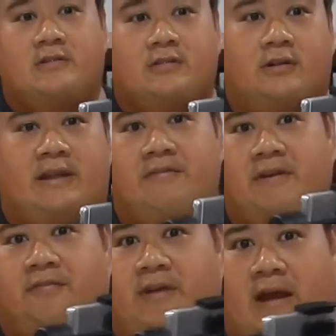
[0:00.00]
So
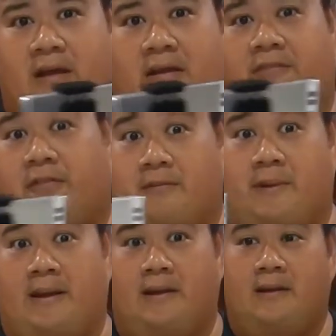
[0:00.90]
even if you have, for
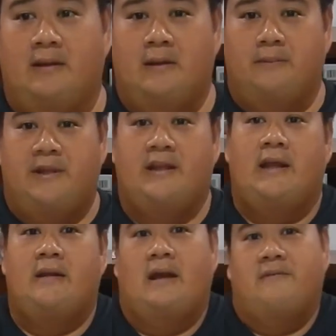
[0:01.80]
my P9,
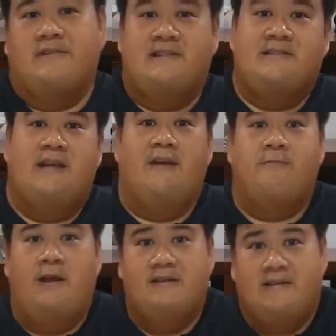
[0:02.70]
I have a 60
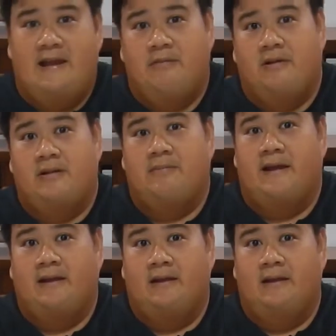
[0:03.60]
FPS camera at the
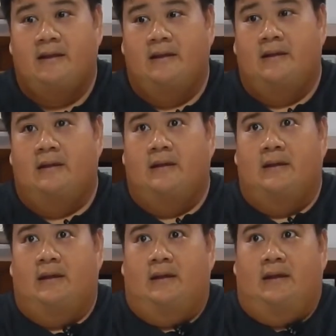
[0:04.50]
back,
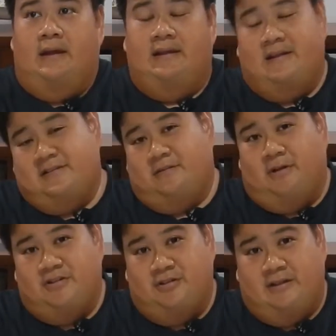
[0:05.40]
it doesn't
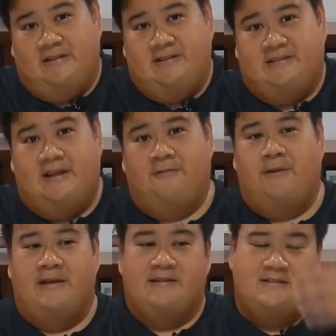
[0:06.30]
want to shoot at 60
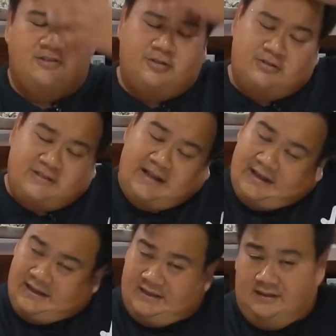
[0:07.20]
FPS. It shoots
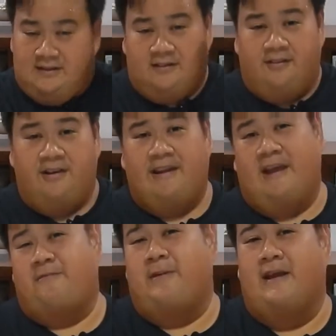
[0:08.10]
at 30
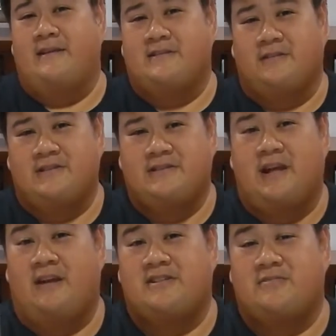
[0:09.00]
FPS, so it's
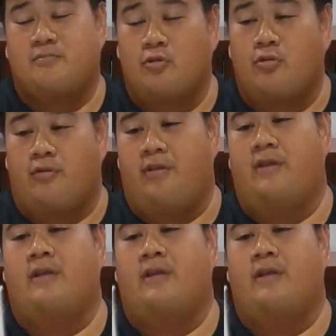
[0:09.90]
not as smooth.